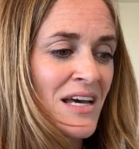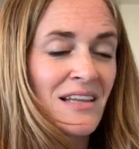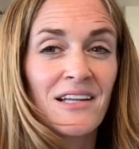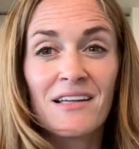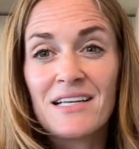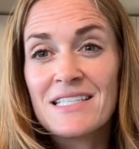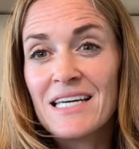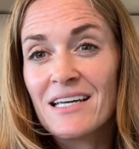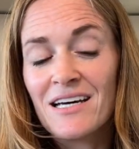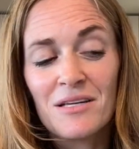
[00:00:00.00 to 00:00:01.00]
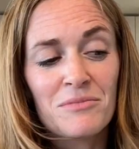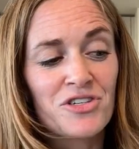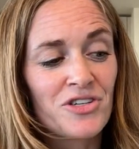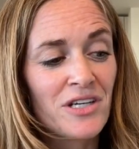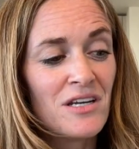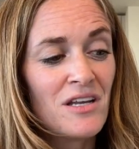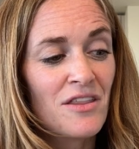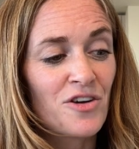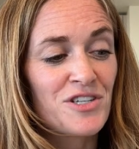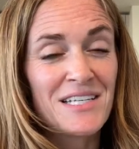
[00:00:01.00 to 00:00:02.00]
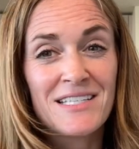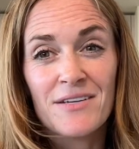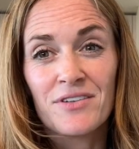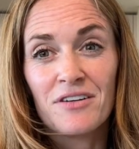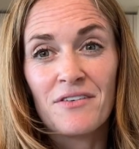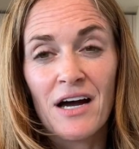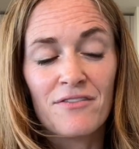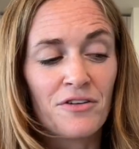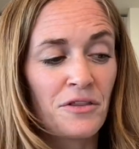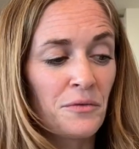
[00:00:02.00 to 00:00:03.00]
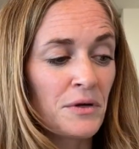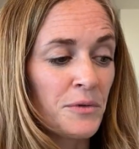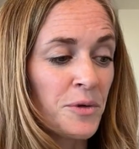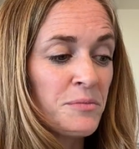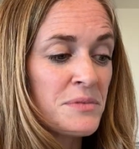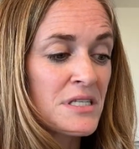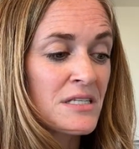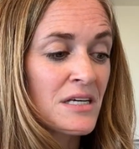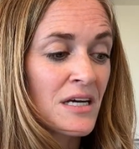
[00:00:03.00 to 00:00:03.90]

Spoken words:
La Latina in Madrid, 1,375 for 3 rooms.